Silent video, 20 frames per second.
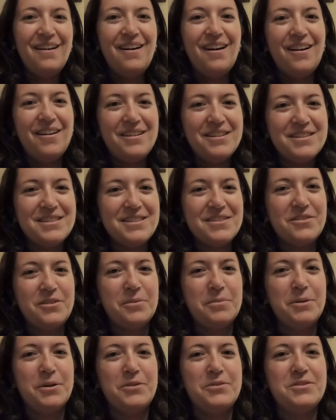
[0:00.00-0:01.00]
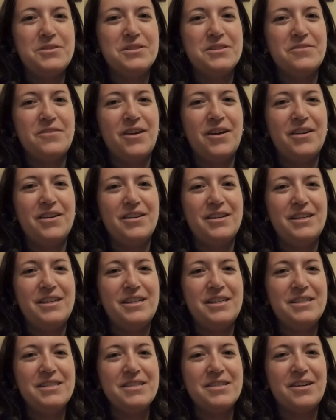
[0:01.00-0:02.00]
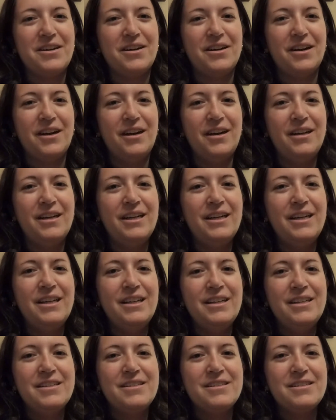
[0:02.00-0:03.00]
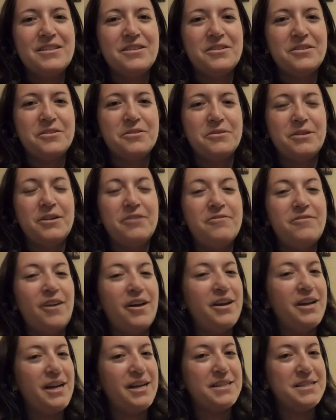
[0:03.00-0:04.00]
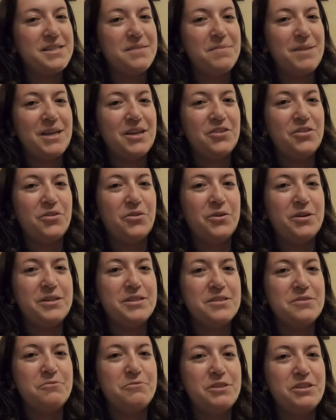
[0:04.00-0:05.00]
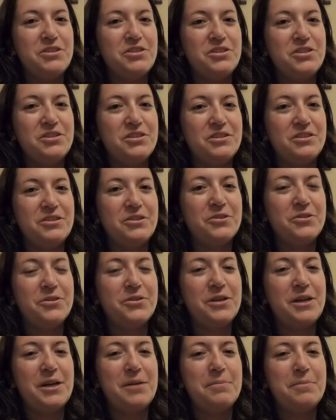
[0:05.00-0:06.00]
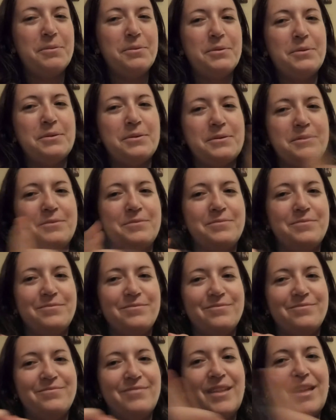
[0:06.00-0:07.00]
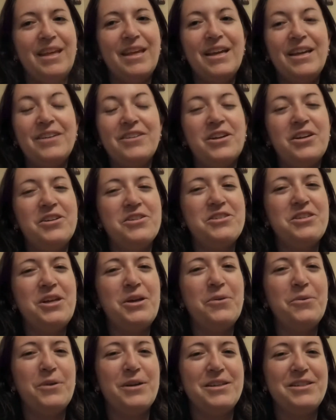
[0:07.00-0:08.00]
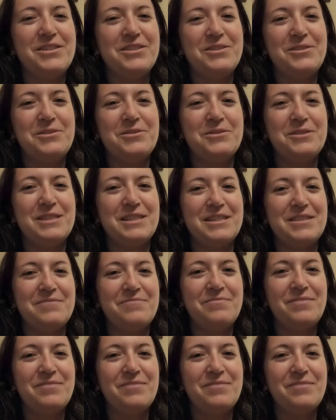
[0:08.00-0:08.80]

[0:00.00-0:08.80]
also approaches Fauna in his car, so Fauna has to make a choice which creep does she want to